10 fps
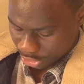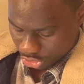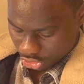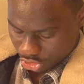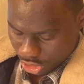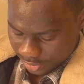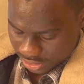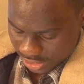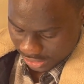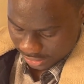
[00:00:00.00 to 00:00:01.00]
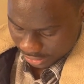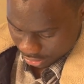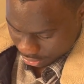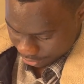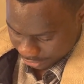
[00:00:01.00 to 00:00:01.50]
it just comes here and
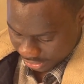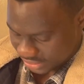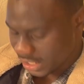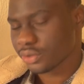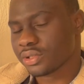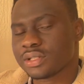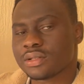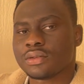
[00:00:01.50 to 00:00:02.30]
then breaks out.